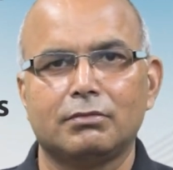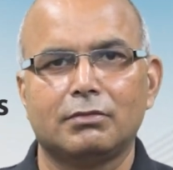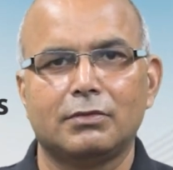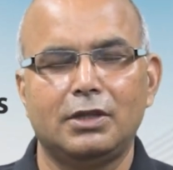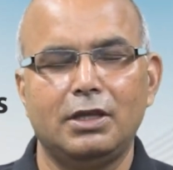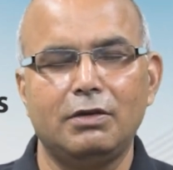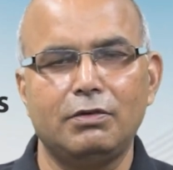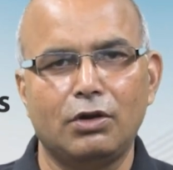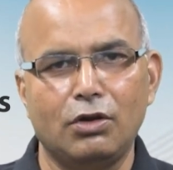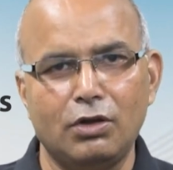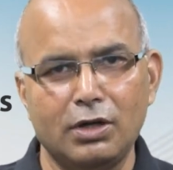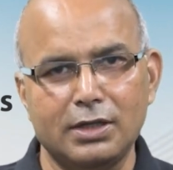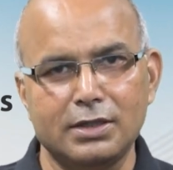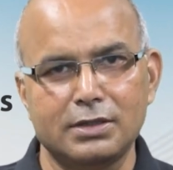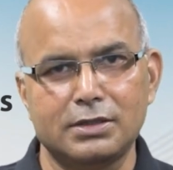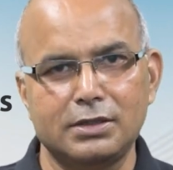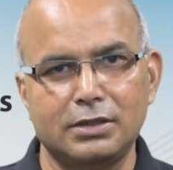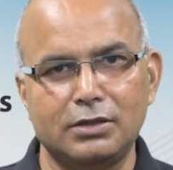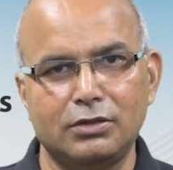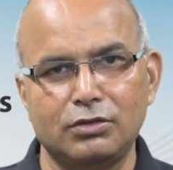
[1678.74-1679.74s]
they were all
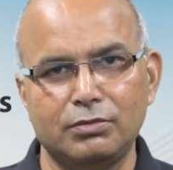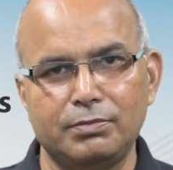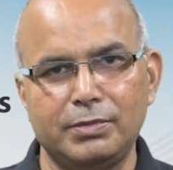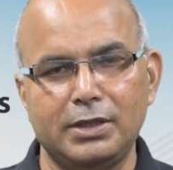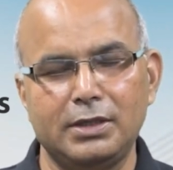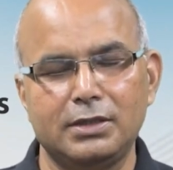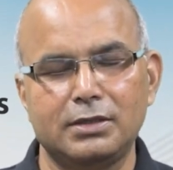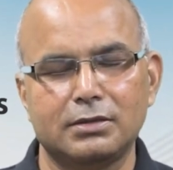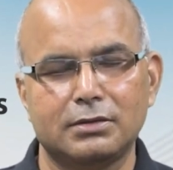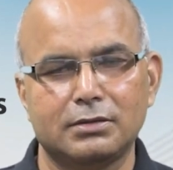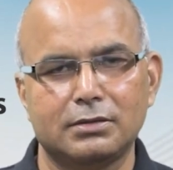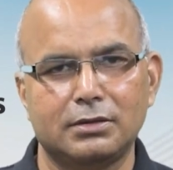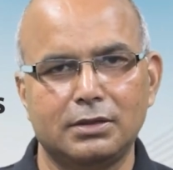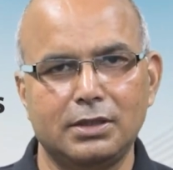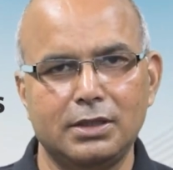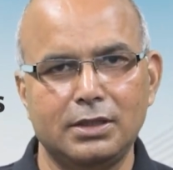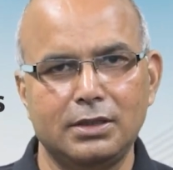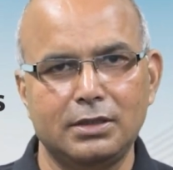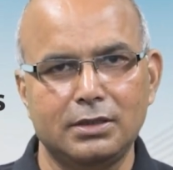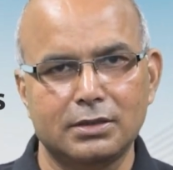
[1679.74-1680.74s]
considered to be
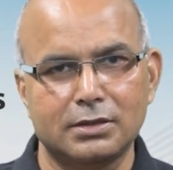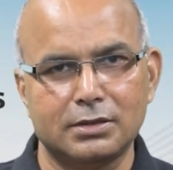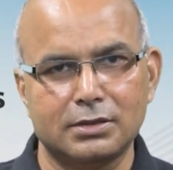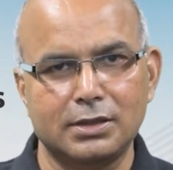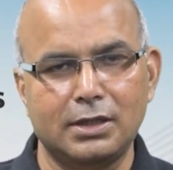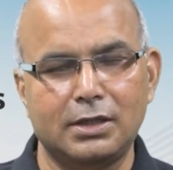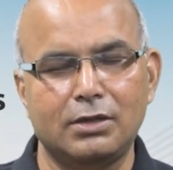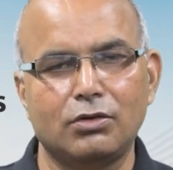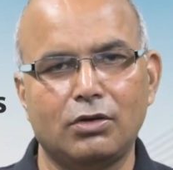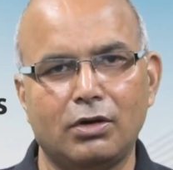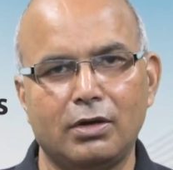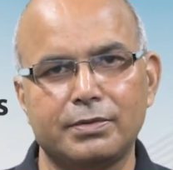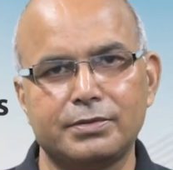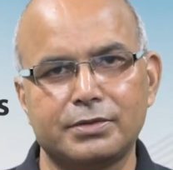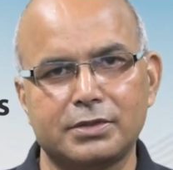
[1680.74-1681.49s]
the son of